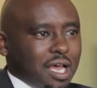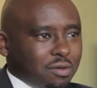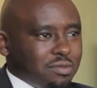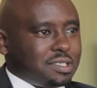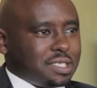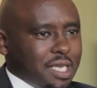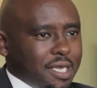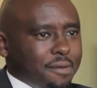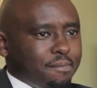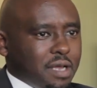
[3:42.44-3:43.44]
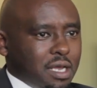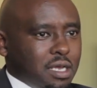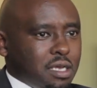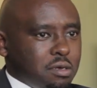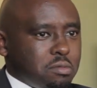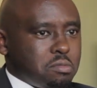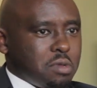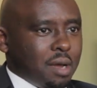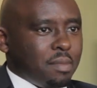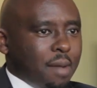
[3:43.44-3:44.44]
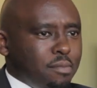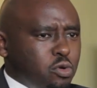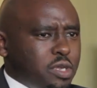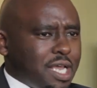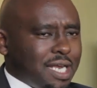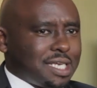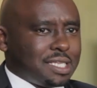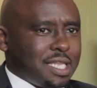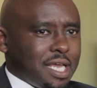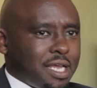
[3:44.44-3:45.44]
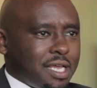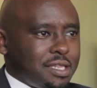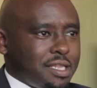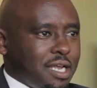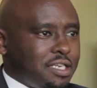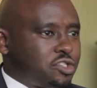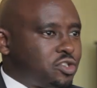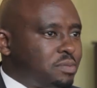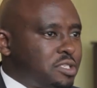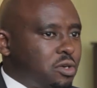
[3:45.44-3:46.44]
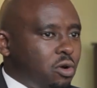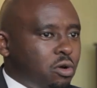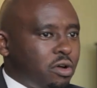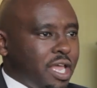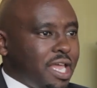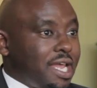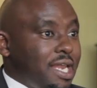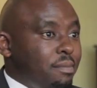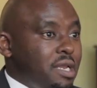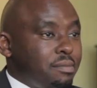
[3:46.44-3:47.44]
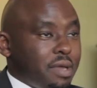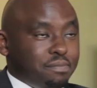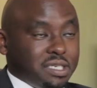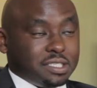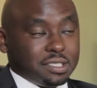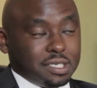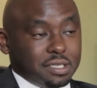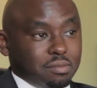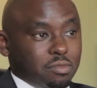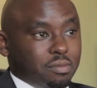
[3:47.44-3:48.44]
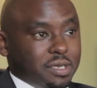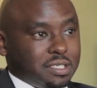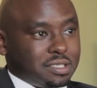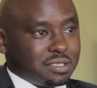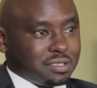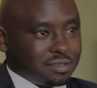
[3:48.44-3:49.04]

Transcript: I would say I'm looking at, and they are disrupting or enabling my business at the moment.